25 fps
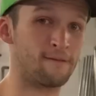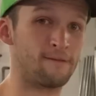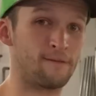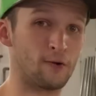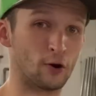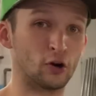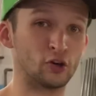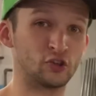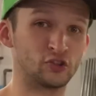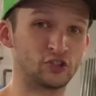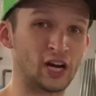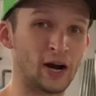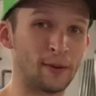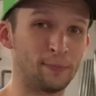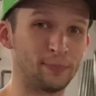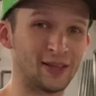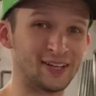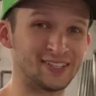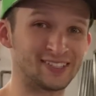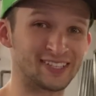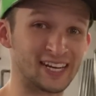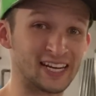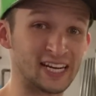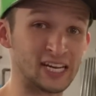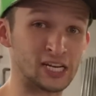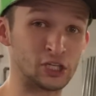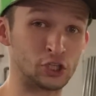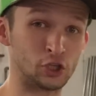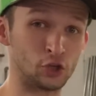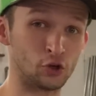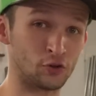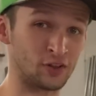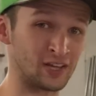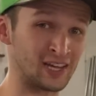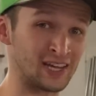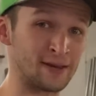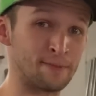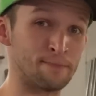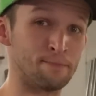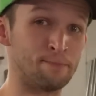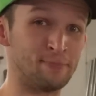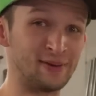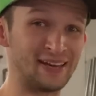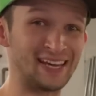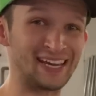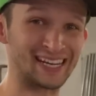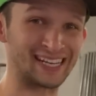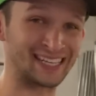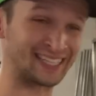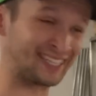First up, let's get into the
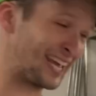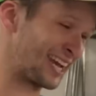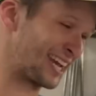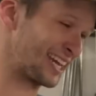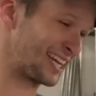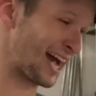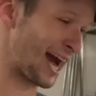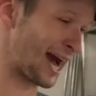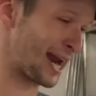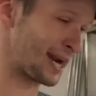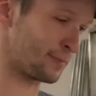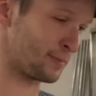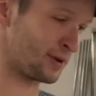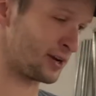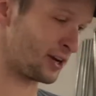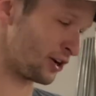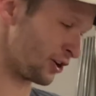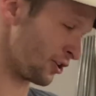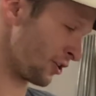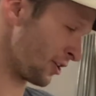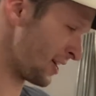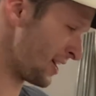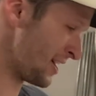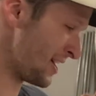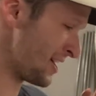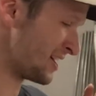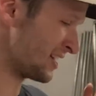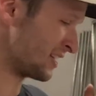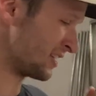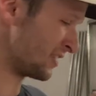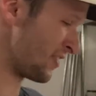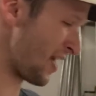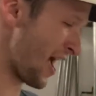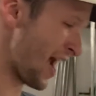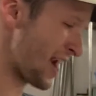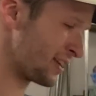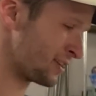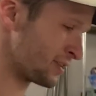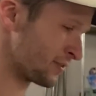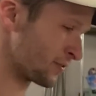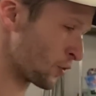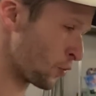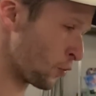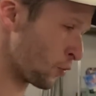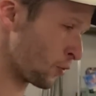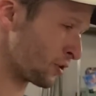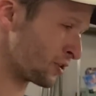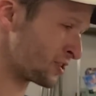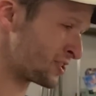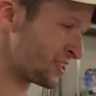big ticket item here. That is, of
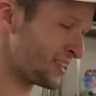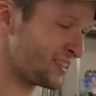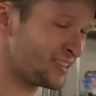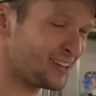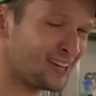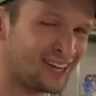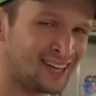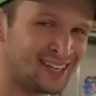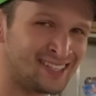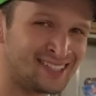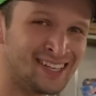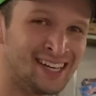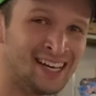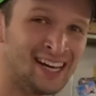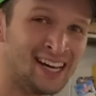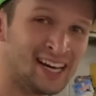course, these